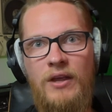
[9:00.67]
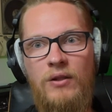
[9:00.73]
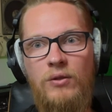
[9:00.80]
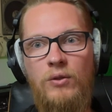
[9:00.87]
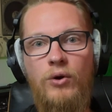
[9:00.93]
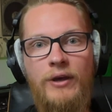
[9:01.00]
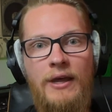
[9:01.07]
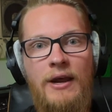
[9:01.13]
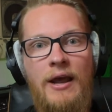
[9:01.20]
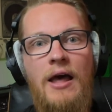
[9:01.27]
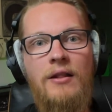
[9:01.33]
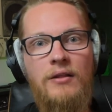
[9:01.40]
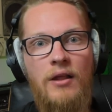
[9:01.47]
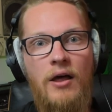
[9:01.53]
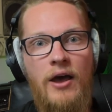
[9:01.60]
looking
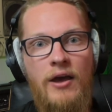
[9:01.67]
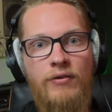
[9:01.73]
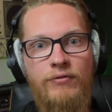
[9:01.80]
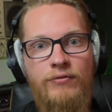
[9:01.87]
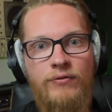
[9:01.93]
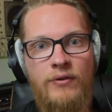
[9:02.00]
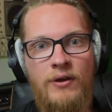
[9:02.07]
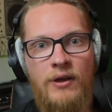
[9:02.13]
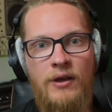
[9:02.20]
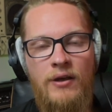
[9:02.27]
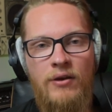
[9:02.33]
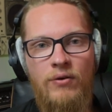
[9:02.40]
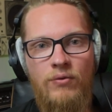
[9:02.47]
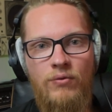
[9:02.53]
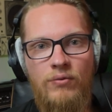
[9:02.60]
at life
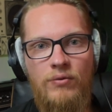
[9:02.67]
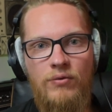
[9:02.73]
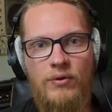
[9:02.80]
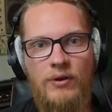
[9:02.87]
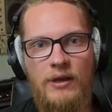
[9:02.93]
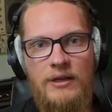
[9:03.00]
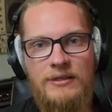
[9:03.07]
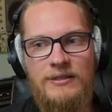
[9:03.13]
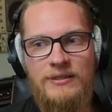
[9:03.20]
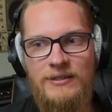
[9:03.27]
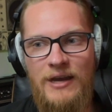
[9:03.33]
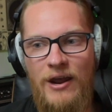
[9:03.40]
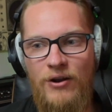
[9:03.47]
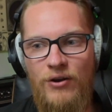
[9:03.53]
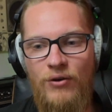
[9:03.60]

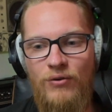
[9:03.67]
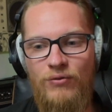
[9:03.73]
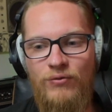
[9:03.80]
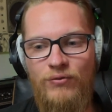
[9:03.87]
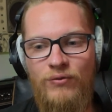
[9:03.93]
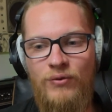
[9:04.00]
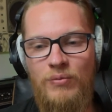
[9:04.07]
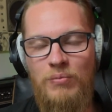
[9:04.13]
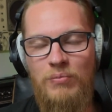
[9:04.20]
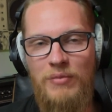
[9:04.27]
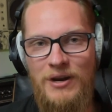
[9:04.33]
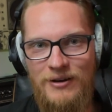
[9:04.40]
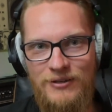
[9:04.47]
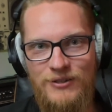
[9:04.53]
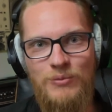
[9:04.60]
instead of
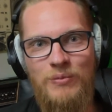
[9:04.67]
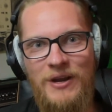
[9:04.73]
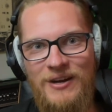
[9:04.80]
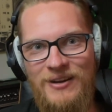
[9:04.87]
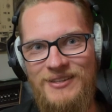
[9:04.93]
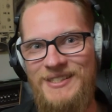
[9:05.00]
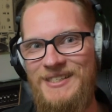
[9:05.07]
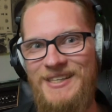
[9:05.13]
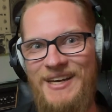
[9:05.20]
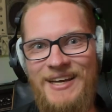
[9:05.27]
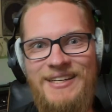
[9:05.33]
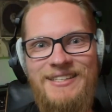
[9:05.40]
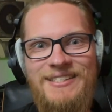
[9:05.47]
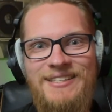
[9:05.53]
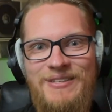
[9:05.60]
minute to minute,
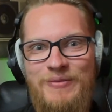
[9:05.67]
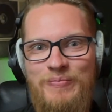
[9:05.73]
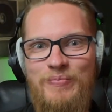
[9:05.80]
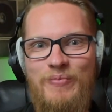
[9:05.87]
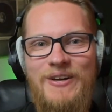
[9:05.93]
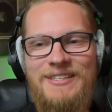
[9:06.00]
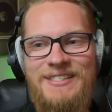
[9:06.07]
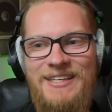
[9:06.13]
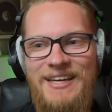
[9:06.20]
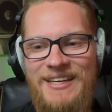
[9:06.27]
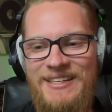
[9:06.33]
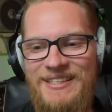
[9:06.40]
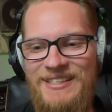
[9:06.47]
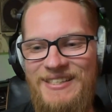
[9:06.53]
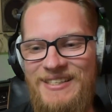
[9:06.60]
seconds by
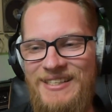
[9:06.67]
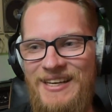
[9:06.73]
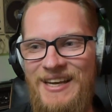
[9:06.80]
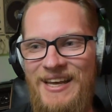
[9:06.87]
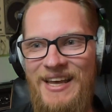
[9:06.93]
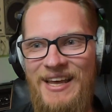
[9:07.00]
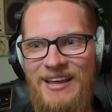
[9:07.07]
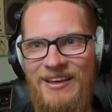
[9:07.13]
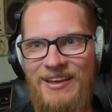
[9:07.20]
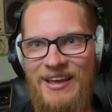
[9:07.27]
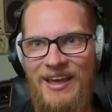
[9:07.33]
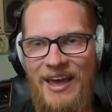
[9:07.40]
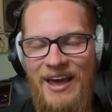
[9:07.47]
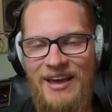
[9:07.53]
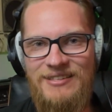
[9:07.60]
seconds
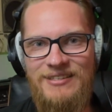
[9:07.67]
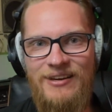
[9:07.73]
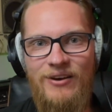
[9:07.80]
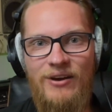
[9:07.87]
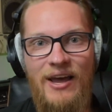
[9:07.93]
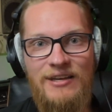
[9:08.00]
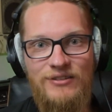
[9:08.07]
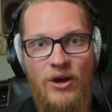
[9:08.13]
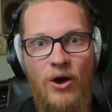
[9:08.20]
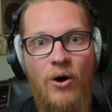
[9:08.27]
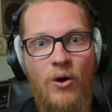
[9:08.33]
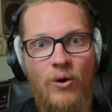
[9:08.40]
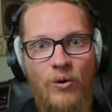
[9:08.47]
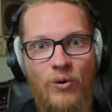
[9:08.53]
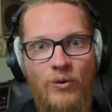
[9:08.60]
as a
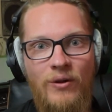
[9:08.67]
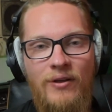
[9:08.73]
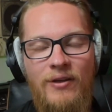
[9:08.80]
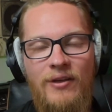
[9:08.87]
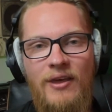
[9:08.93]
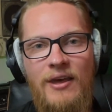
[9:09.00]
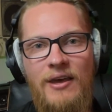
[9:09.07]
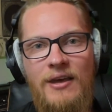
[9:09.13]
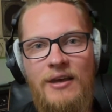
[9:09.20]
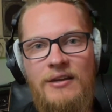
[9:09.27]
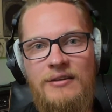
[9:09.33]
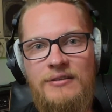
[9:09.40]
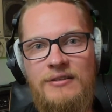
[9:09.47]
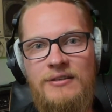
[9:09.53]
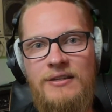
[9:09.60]
whole,
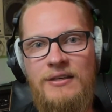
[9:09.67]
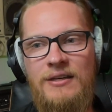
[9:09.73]
and